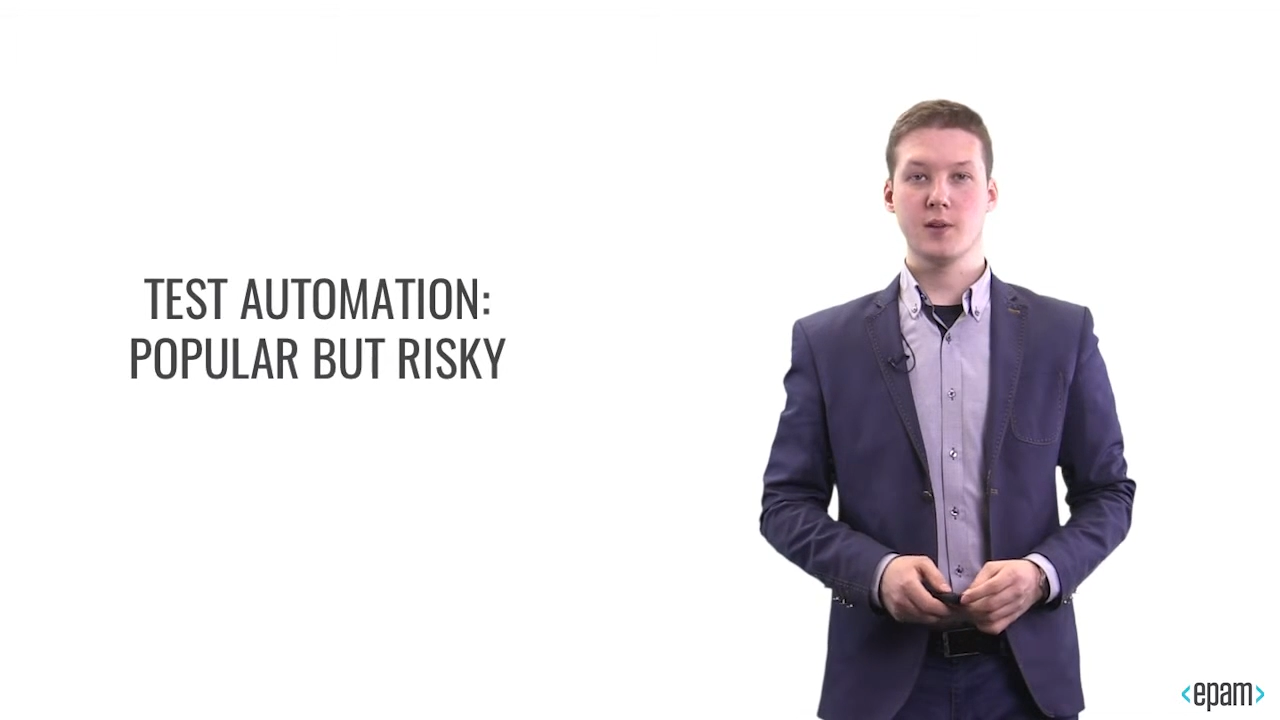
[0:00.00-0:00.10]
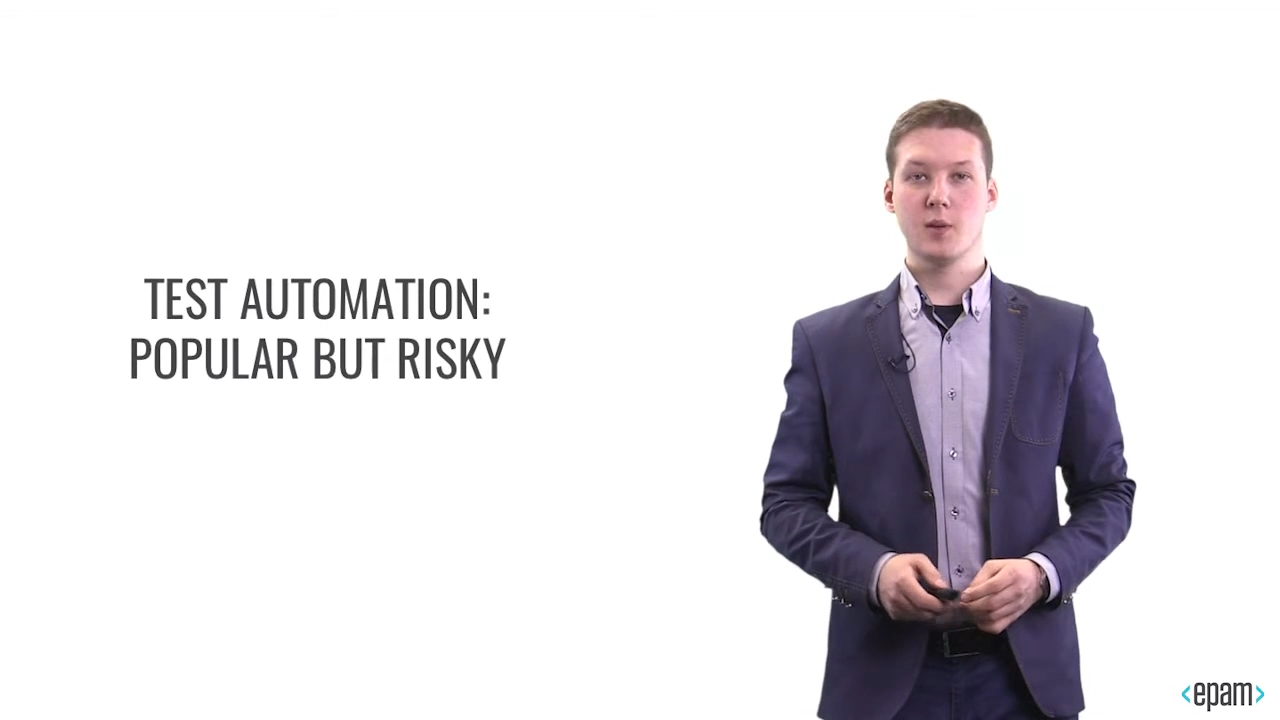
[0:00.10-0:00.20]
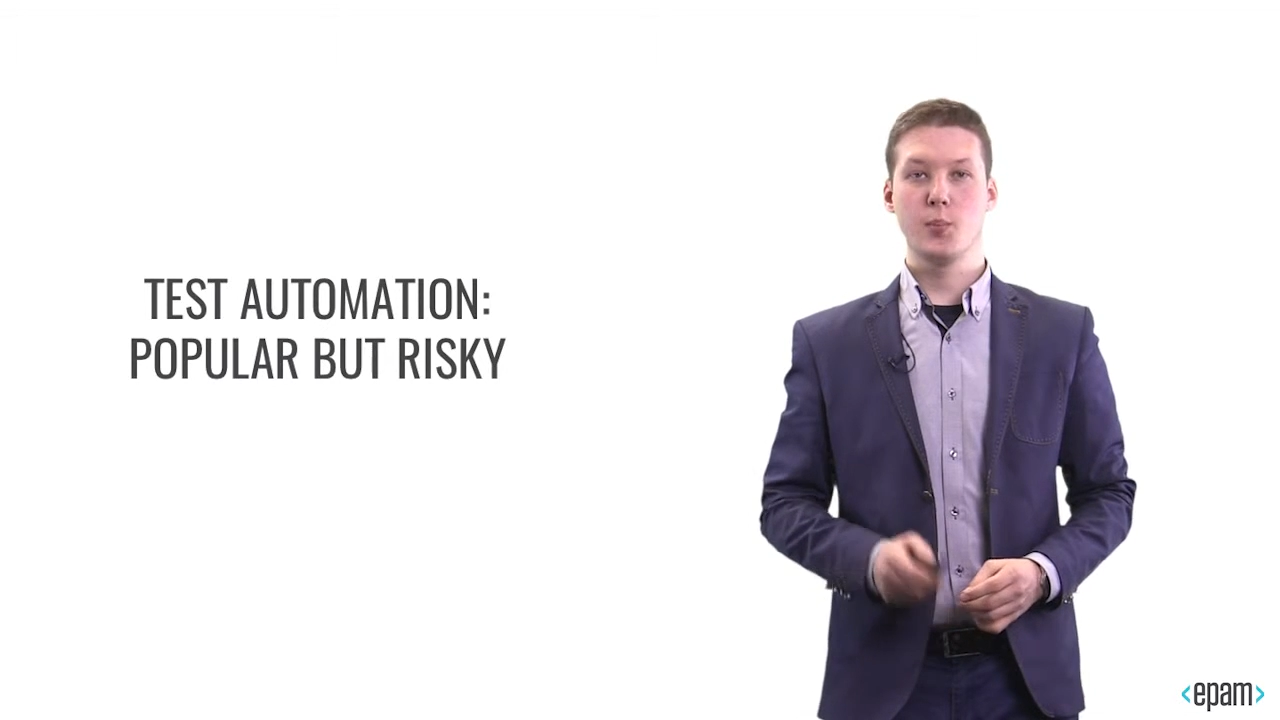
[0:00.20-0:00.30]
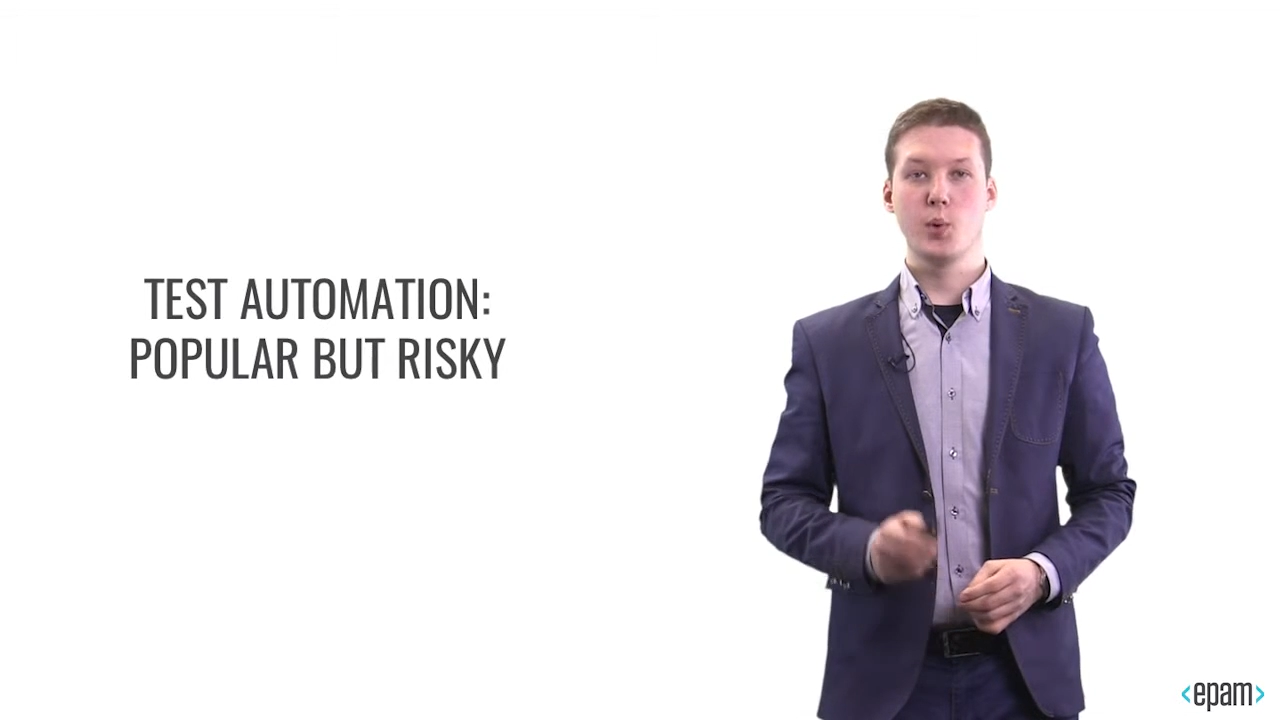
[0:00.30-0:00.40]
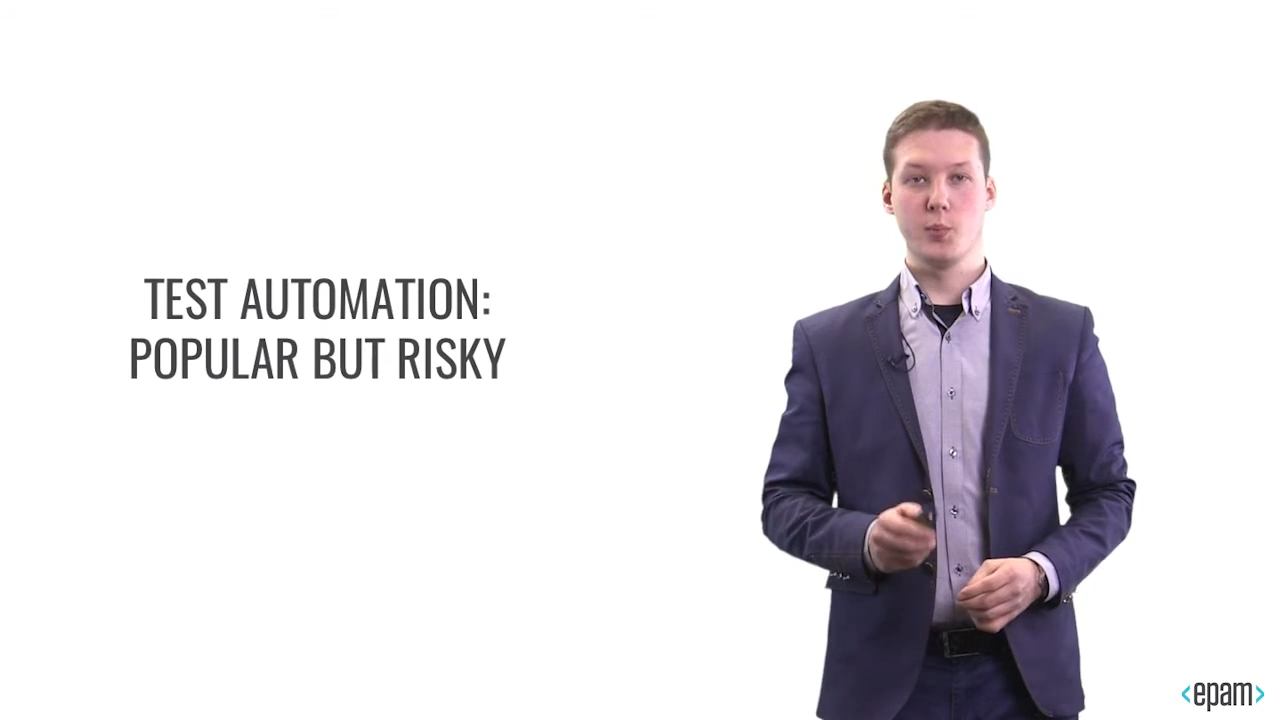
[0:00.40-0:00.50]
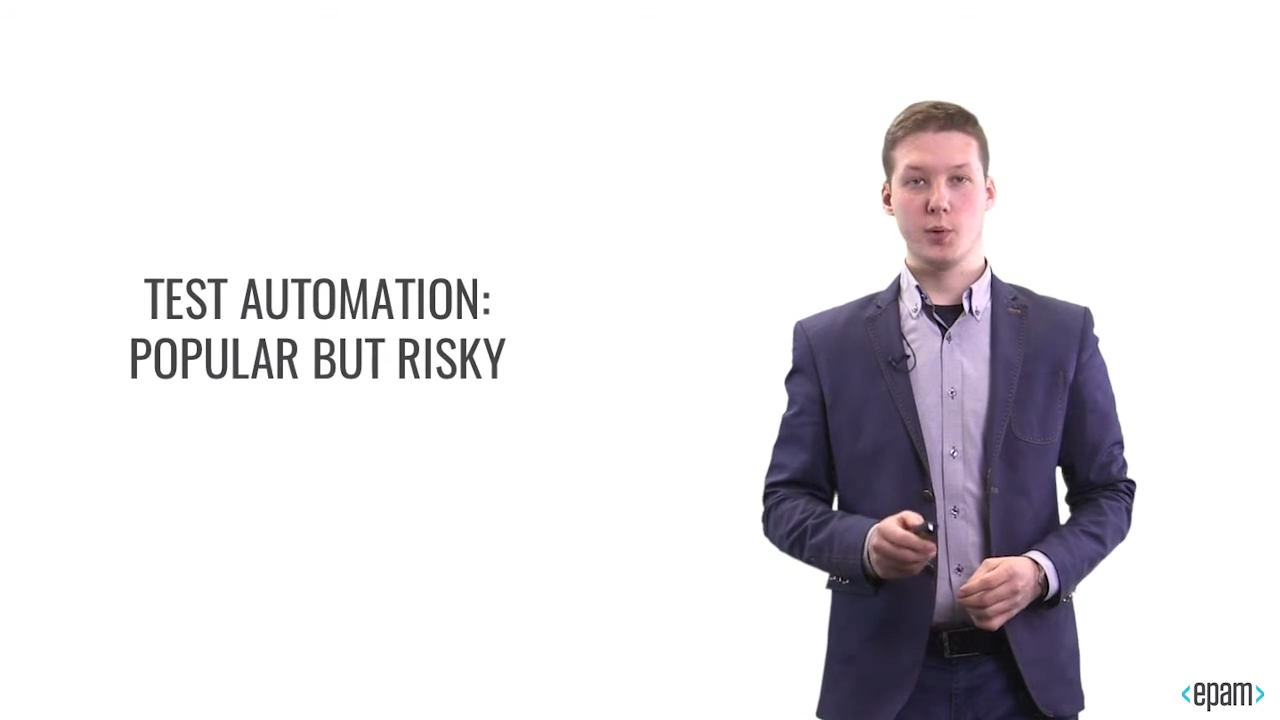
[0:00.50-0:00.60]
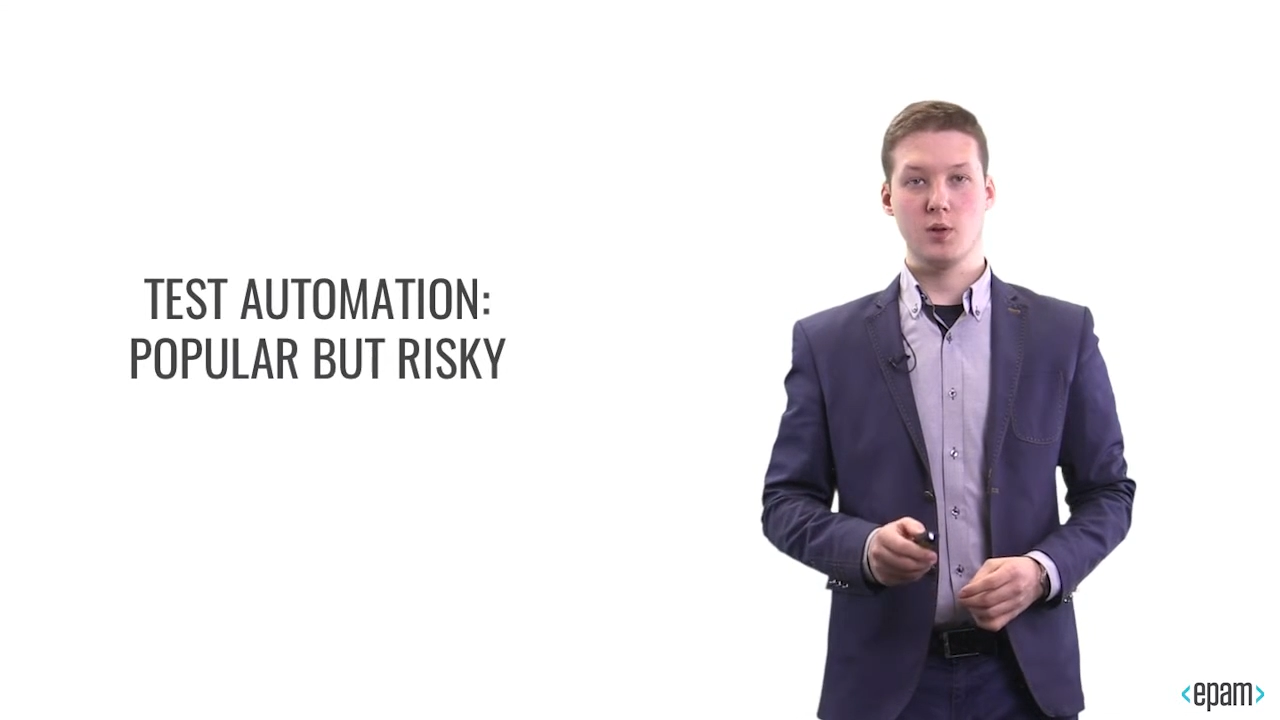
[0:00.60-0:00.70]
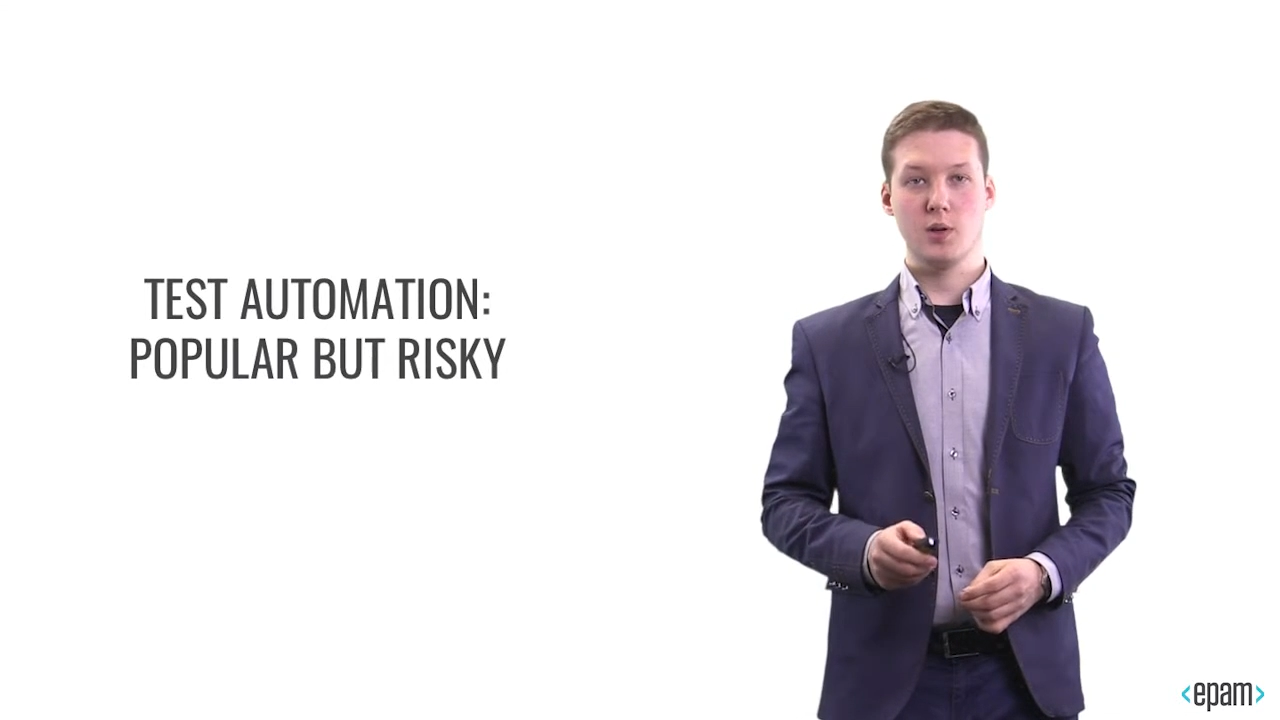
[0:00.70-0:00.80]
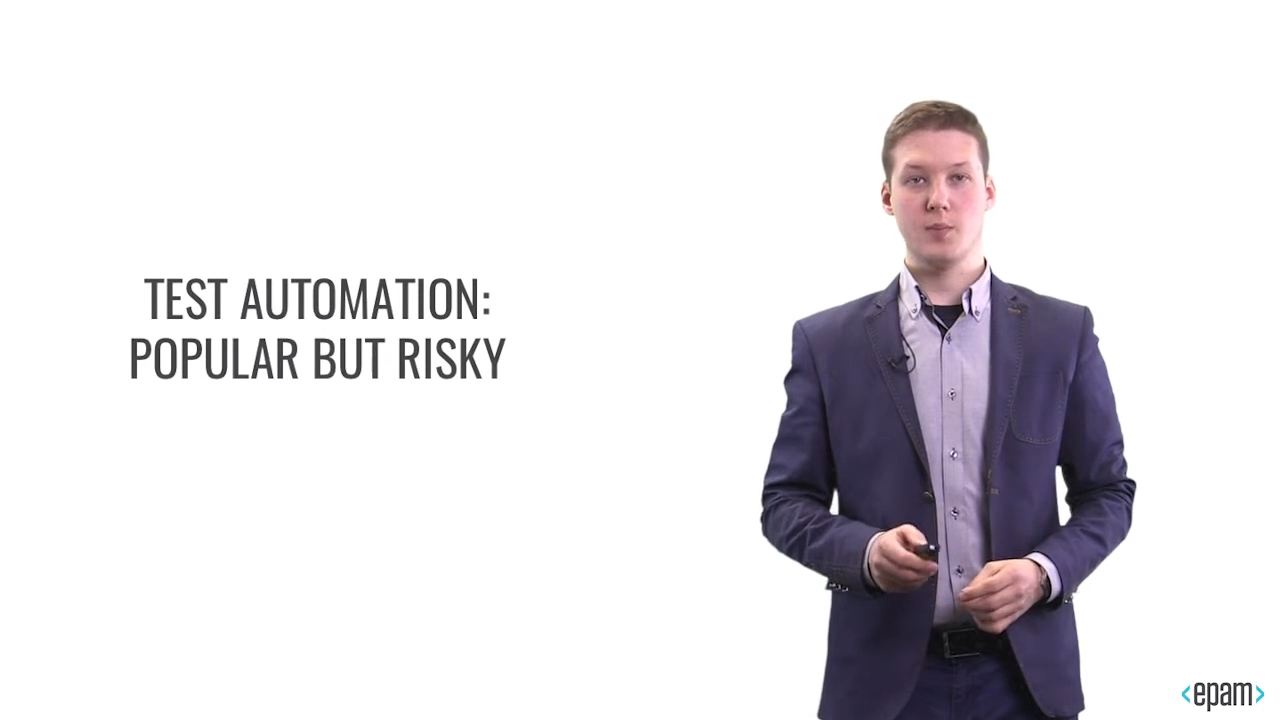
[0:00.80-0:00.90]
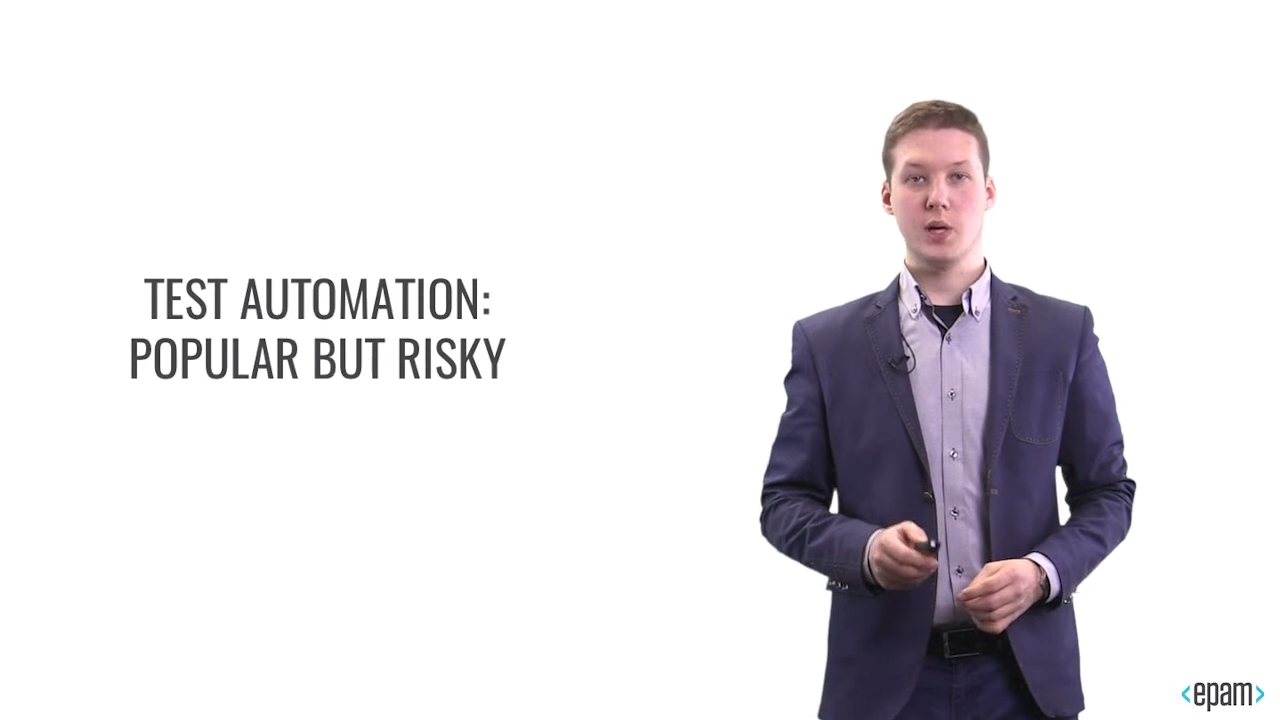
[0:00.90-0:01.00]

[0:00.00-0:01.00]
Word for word: very popular